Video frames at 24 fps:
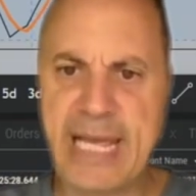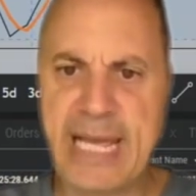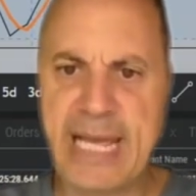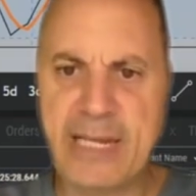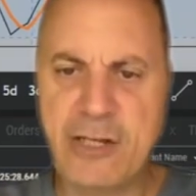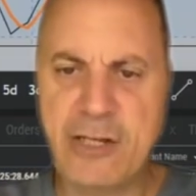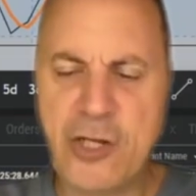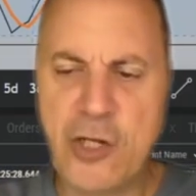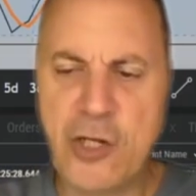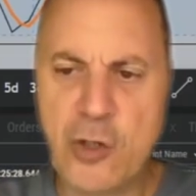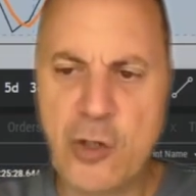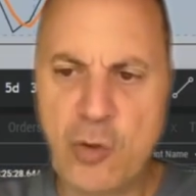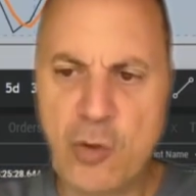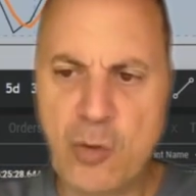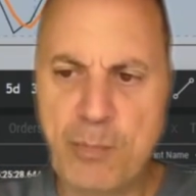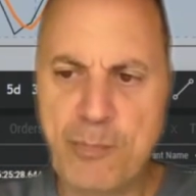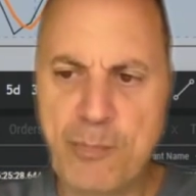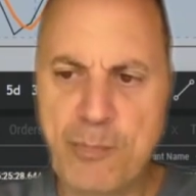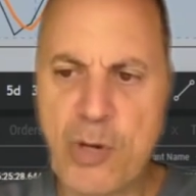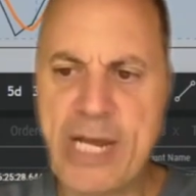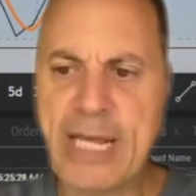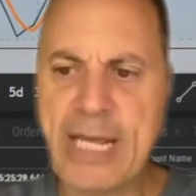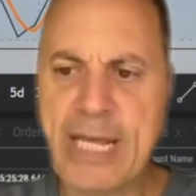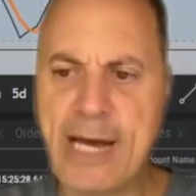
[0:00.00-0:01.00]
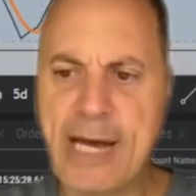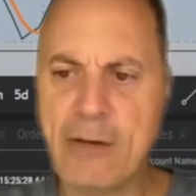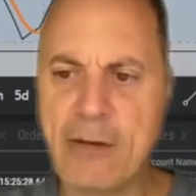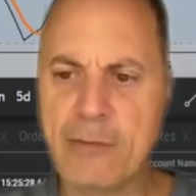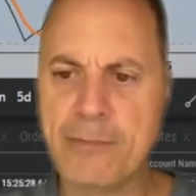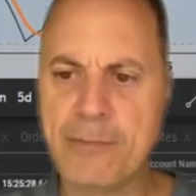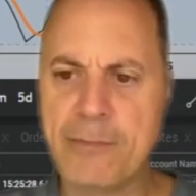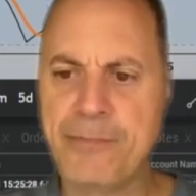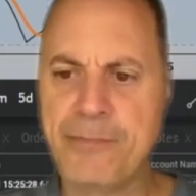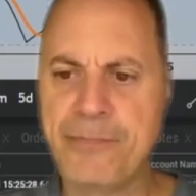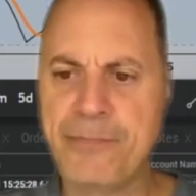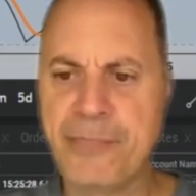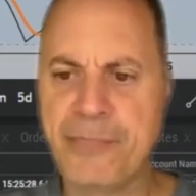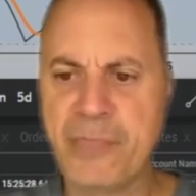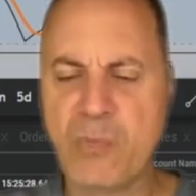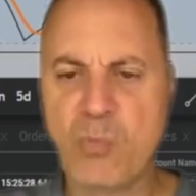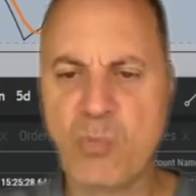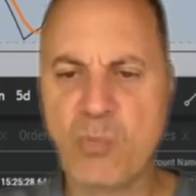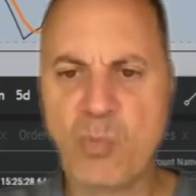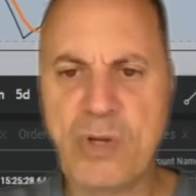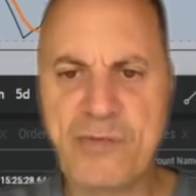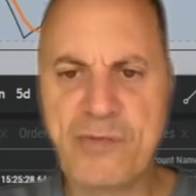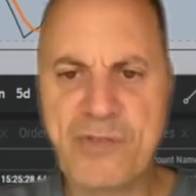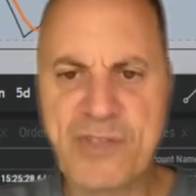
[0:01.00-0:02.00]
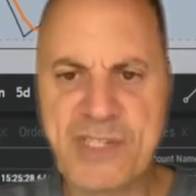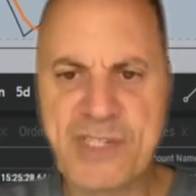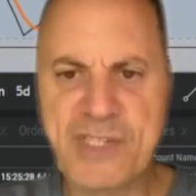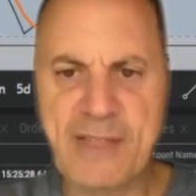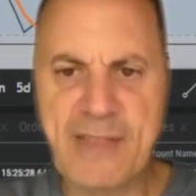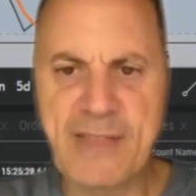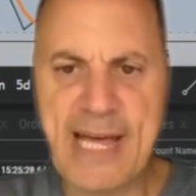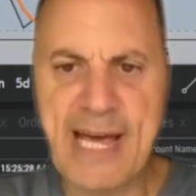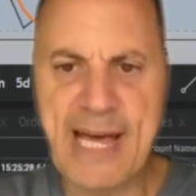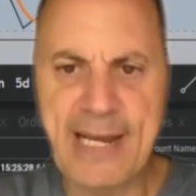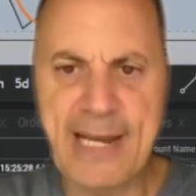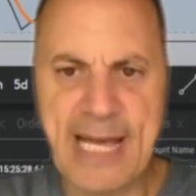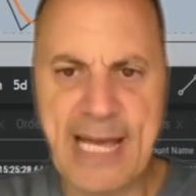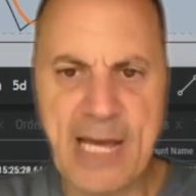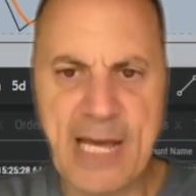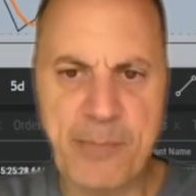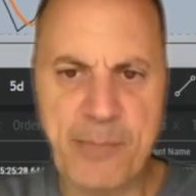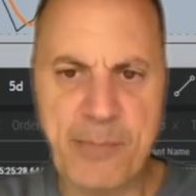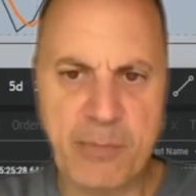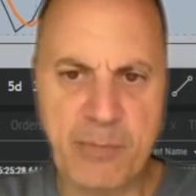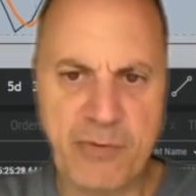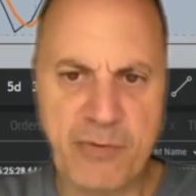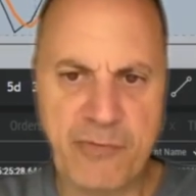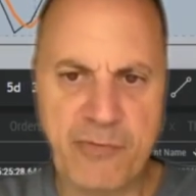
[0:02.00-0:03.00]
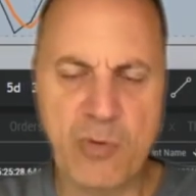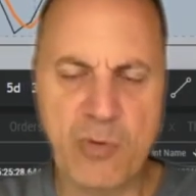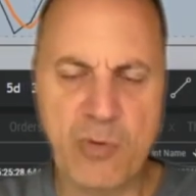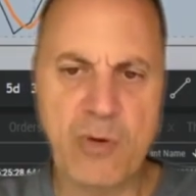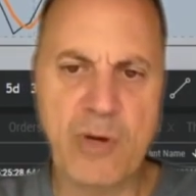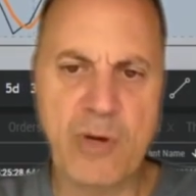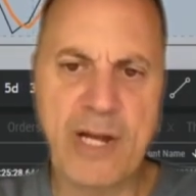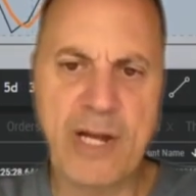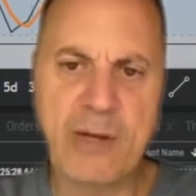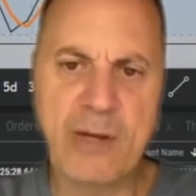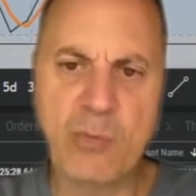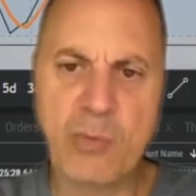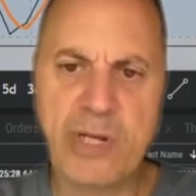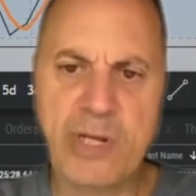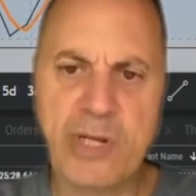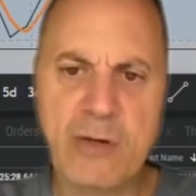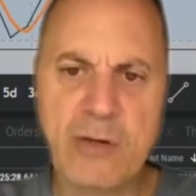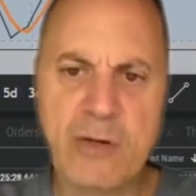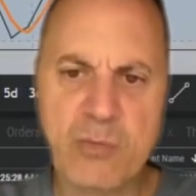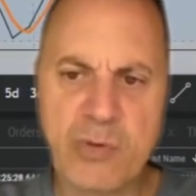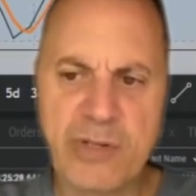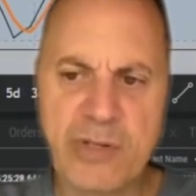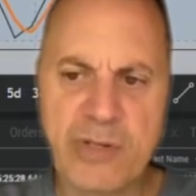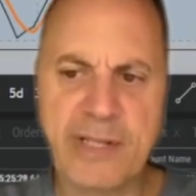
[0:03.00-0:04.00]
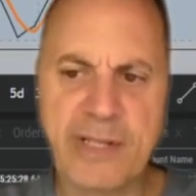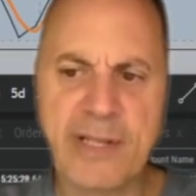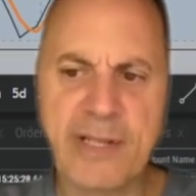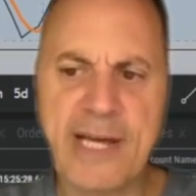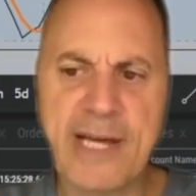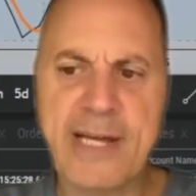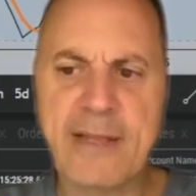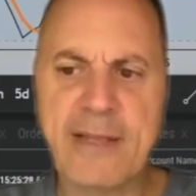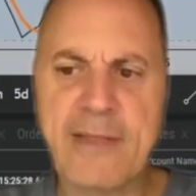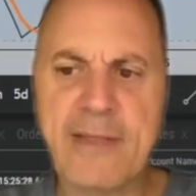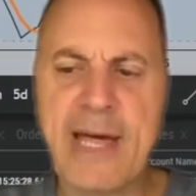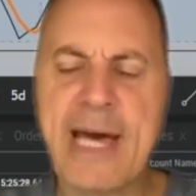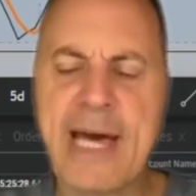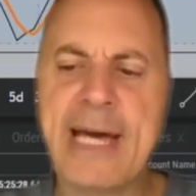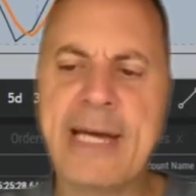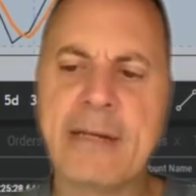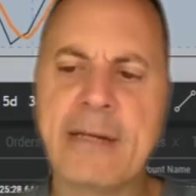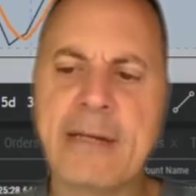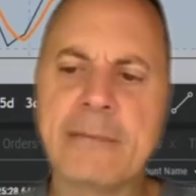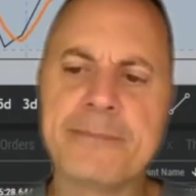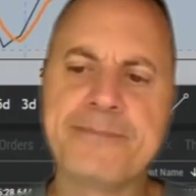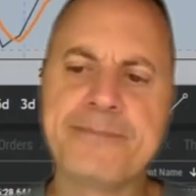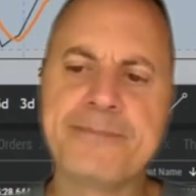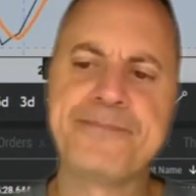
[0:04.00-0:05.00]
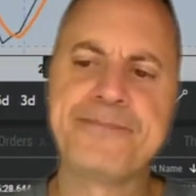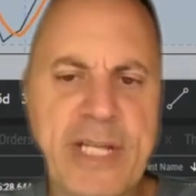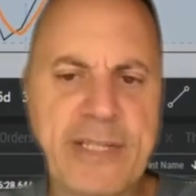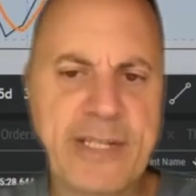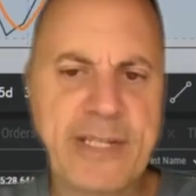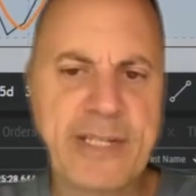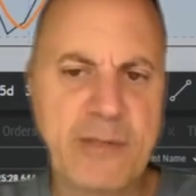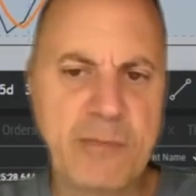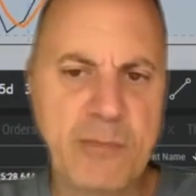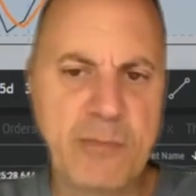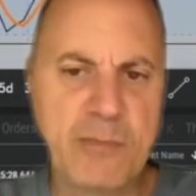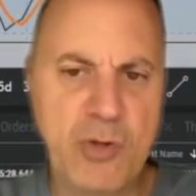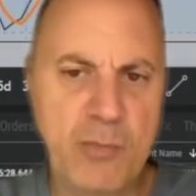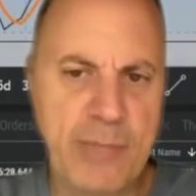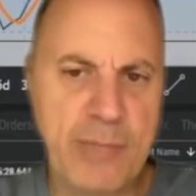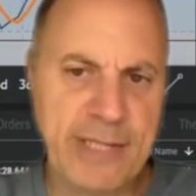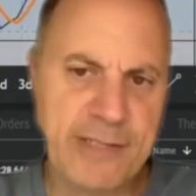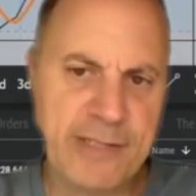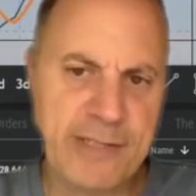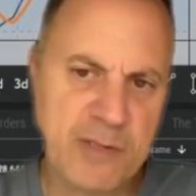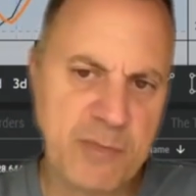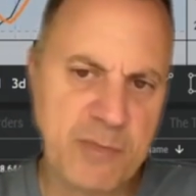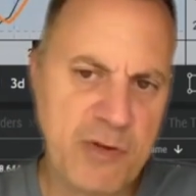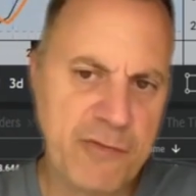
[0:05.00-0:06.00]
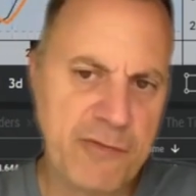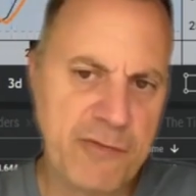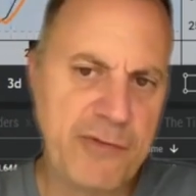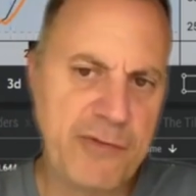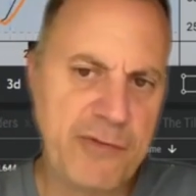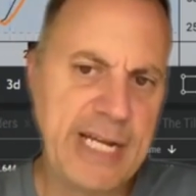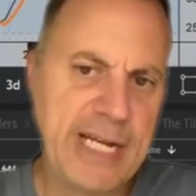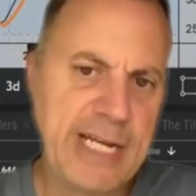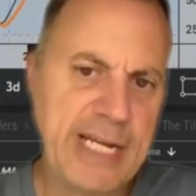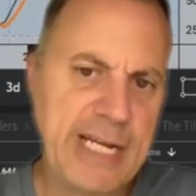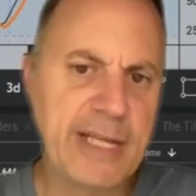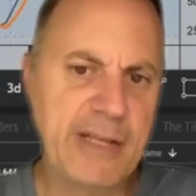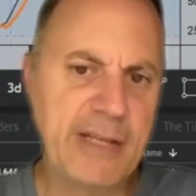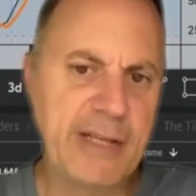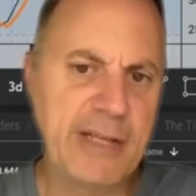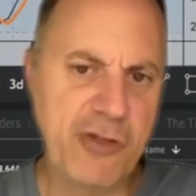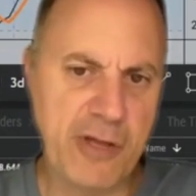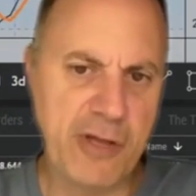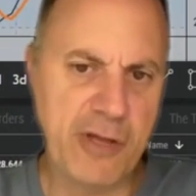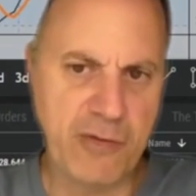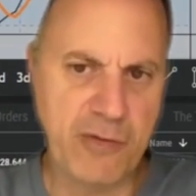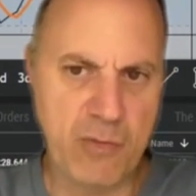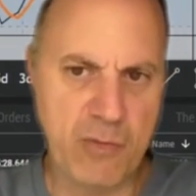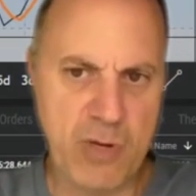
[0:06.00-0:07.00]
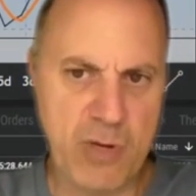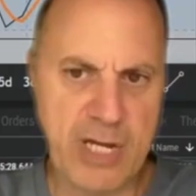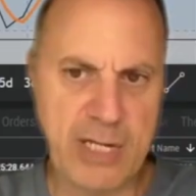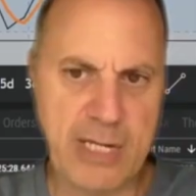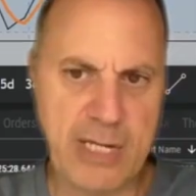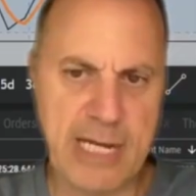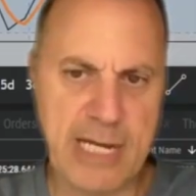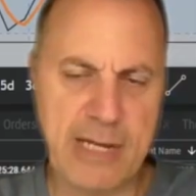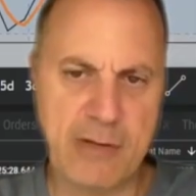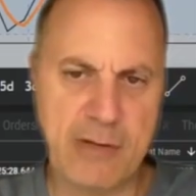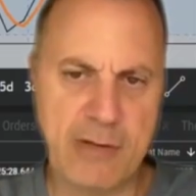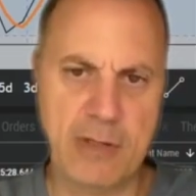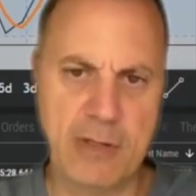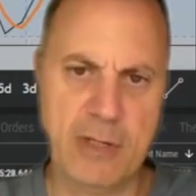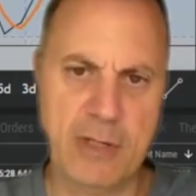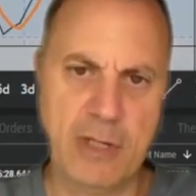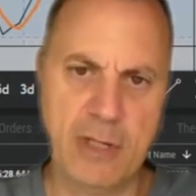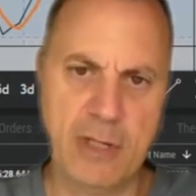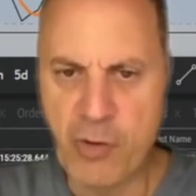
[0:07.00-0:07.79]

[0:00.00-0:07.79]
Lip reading: and no breakout. We've seen that happen before, right? We don't really like that. Trend and momentum are fighting each other right now.